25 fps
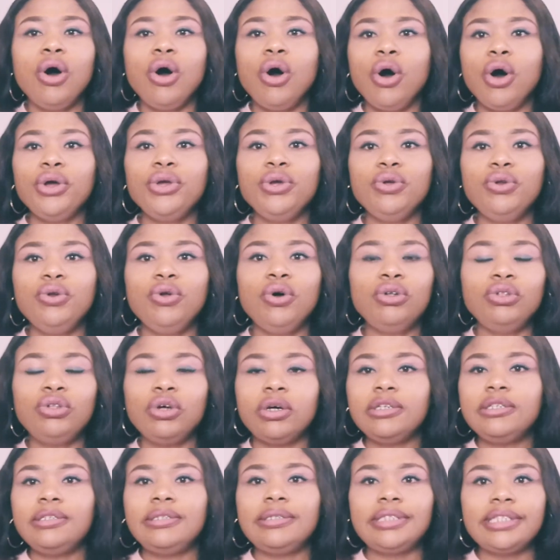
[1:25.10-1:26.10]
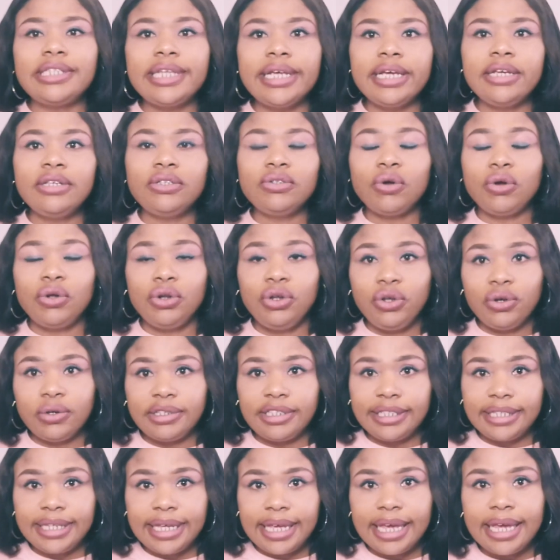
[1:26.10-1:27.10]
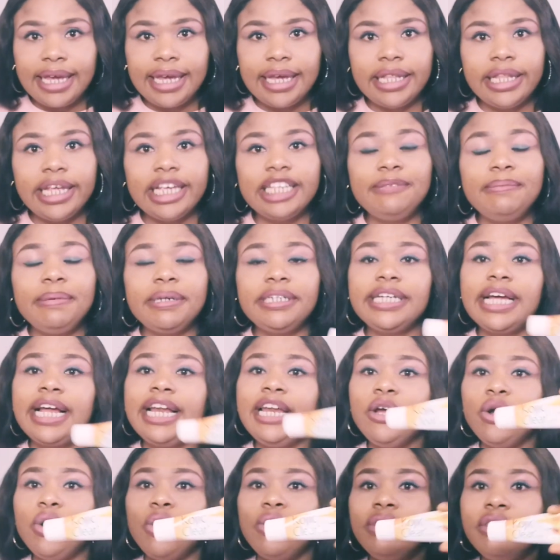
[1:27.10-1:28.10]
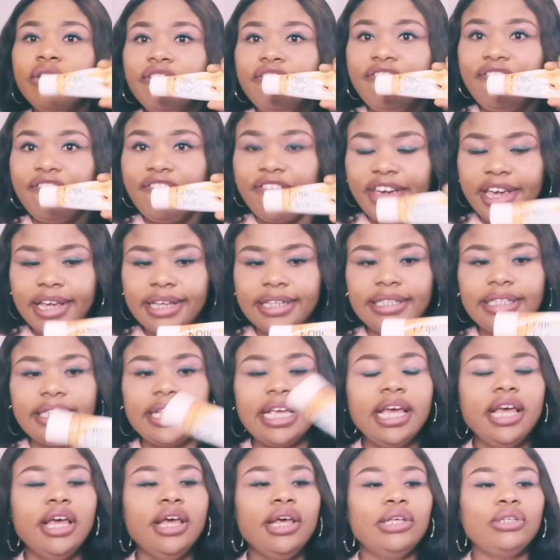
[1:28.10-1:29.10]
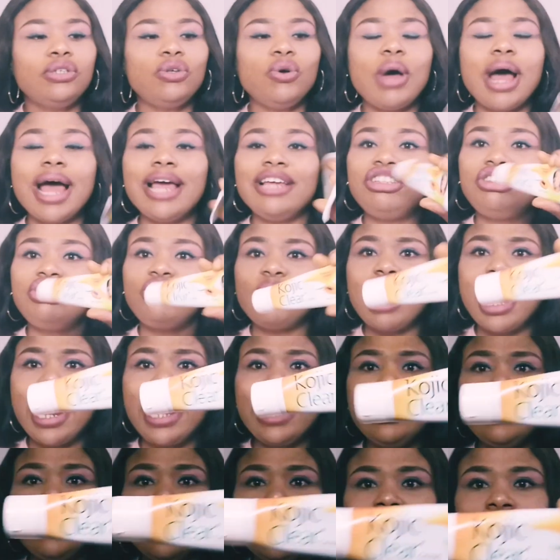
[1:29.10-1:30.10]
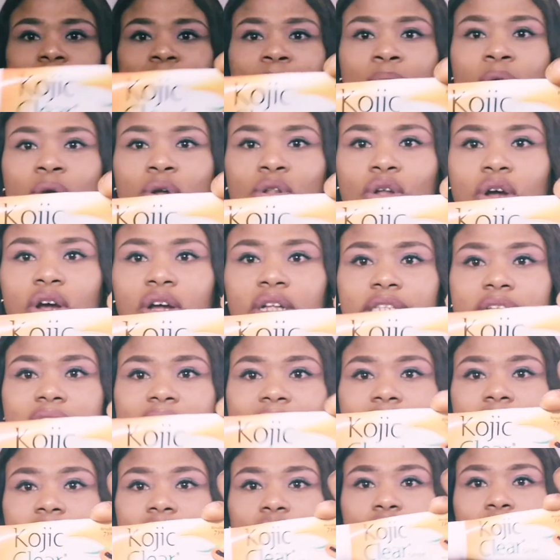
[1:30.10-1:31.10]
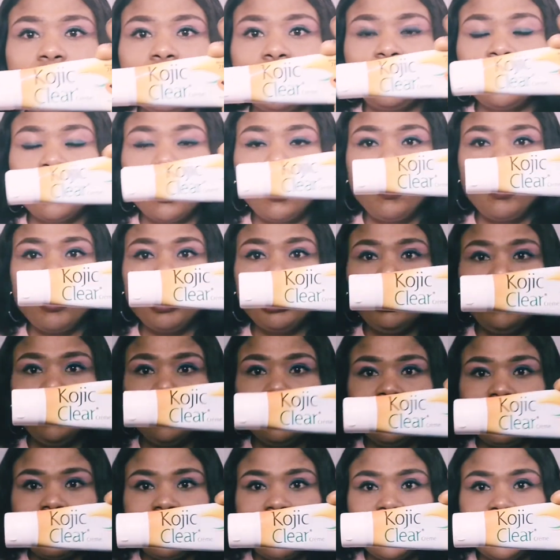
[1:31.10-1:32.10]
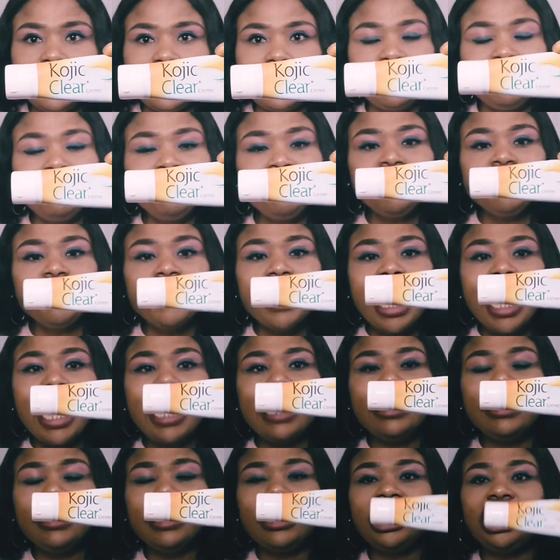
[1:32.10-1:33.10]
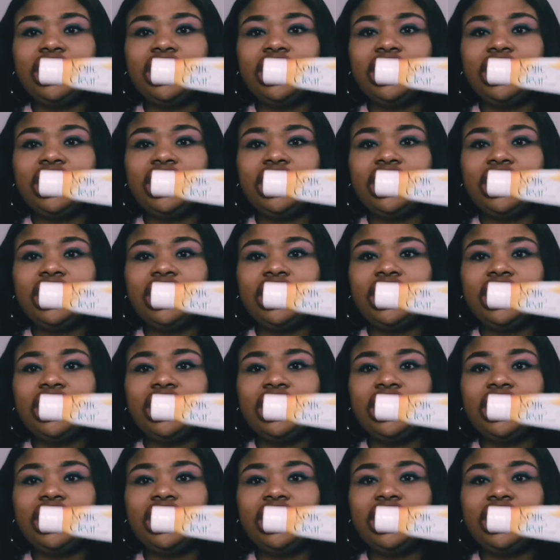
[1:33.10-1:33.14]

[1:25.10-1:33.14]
or you know, those things on your skin, especially on the face. So I tried this product. I saw someone using it, and